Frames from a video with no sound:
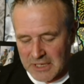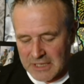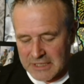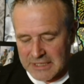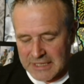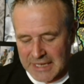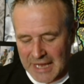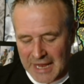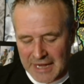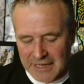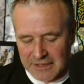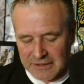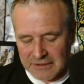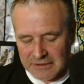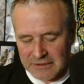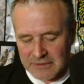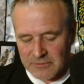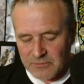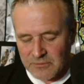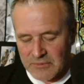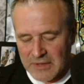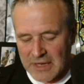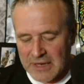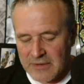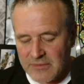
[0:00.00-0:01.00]

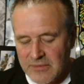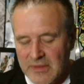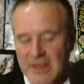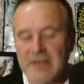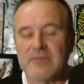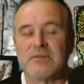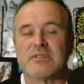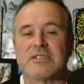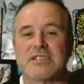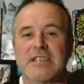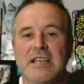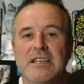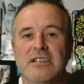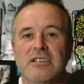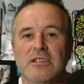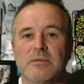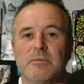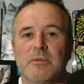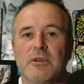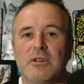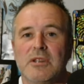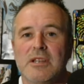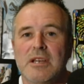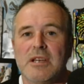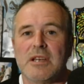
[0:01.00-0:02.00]
They're just rusting away
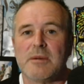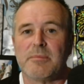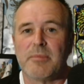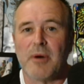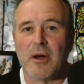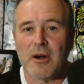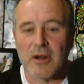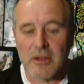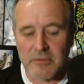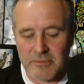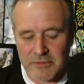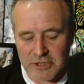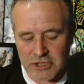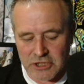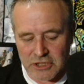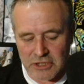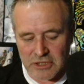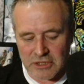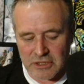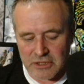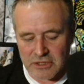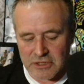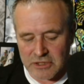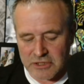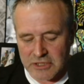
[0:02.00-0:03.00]
in the hangars.
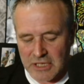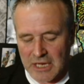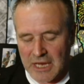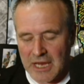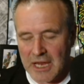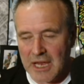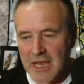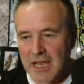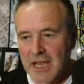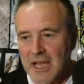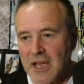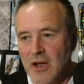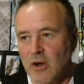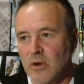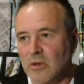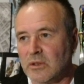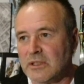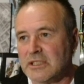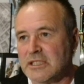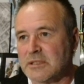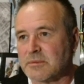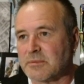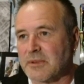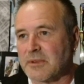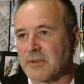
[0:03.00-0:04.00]
So
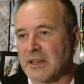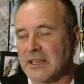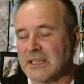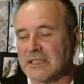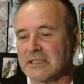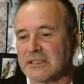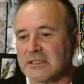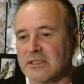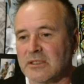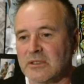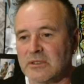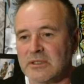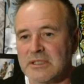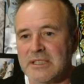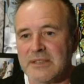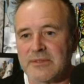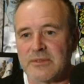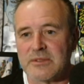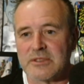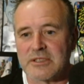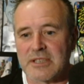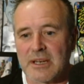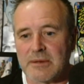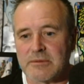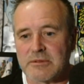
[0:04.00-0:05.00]
that's interesting in
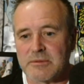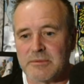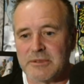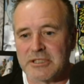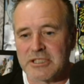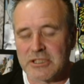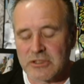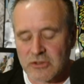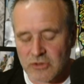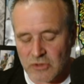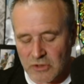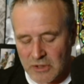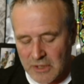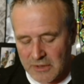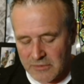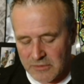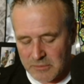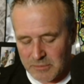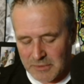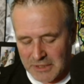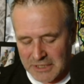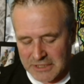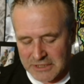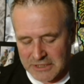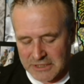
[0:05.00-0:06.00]
itself.
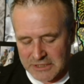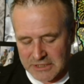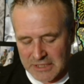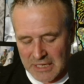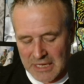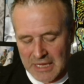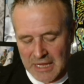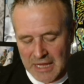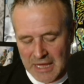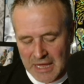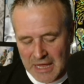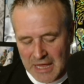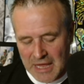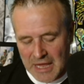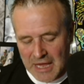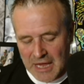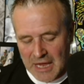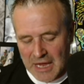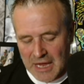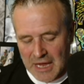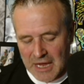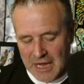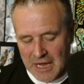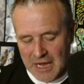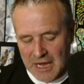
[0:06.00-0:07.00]
Now, the Americans,
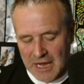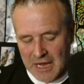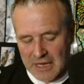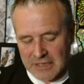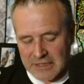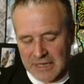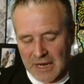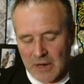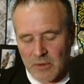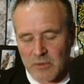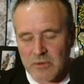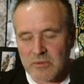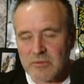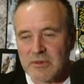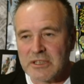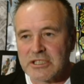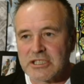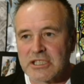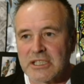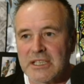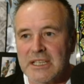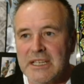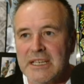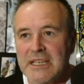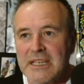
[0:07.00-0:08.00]
again,
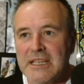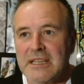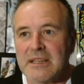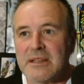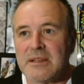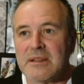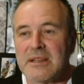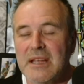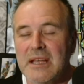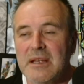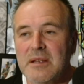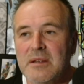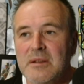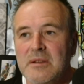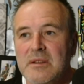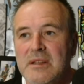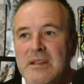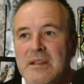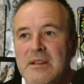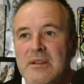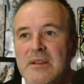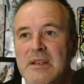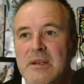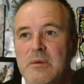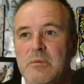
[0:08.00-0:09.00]
they've sent
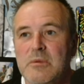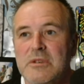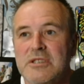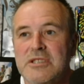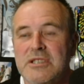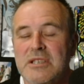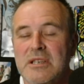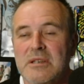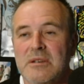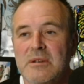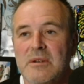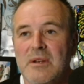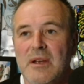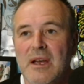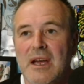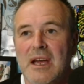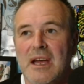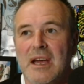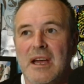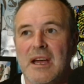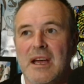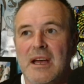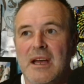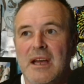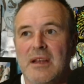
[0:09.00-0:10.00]
up all the Apollo
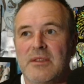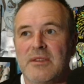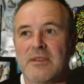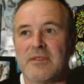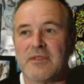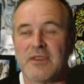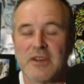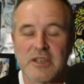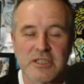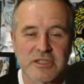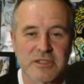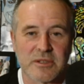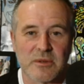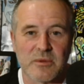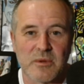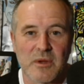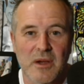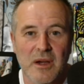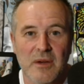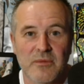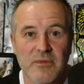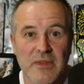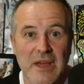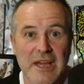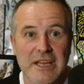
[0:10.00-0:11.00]
missions, all
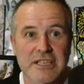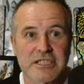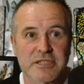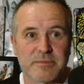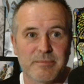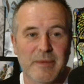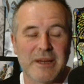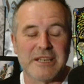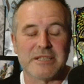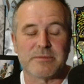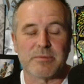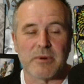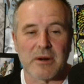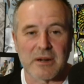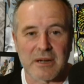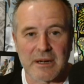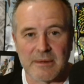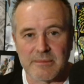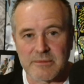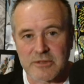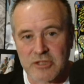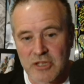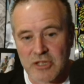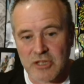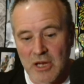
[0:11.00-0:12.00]
these things, all the
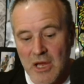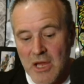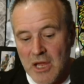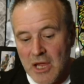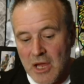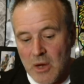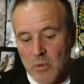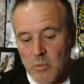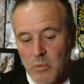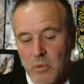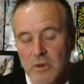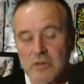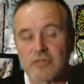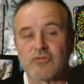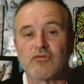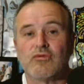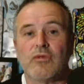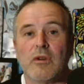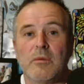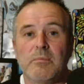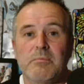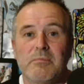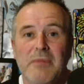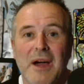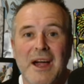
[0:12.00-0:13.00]
different types of missions all over
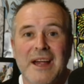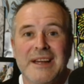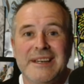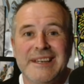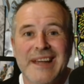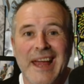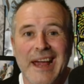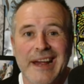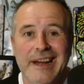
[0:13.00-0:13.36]
the place.